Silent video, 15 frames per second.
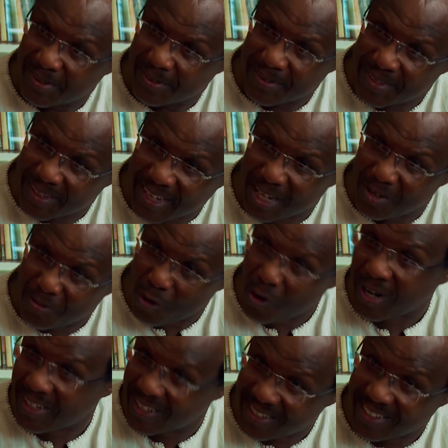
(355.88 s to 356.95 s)
they can
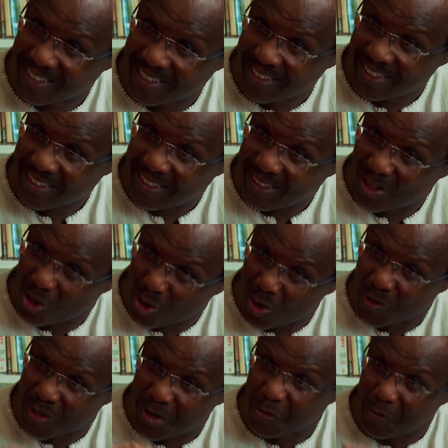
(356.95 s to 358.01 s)
focus
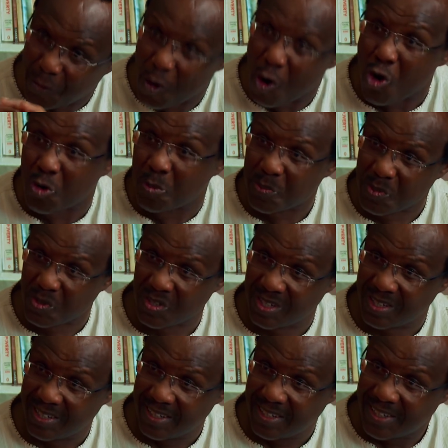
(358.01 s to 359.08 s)
on the reforms
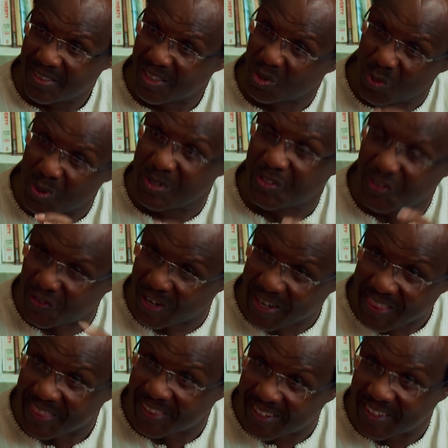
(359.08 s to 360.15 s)
that will
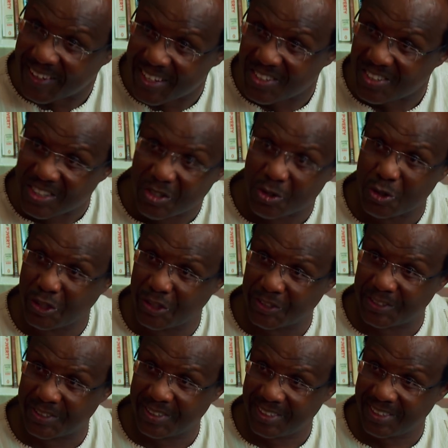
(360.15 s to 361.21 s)
strengthen the
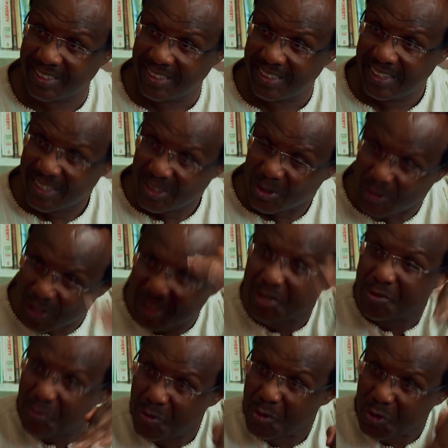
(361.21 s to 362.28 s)
institutions, so that
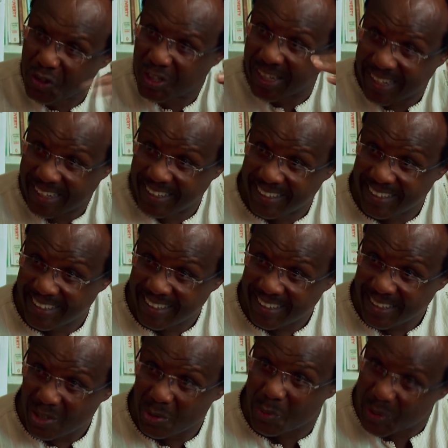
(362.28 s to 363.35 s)
in future
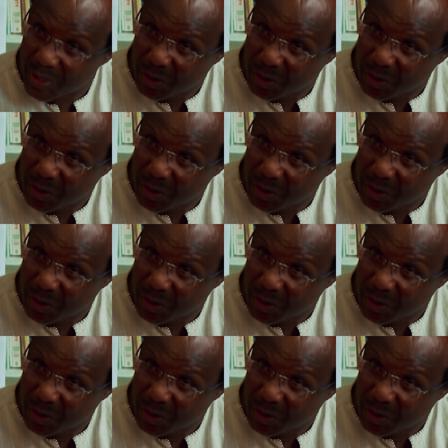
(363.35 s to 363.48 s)
we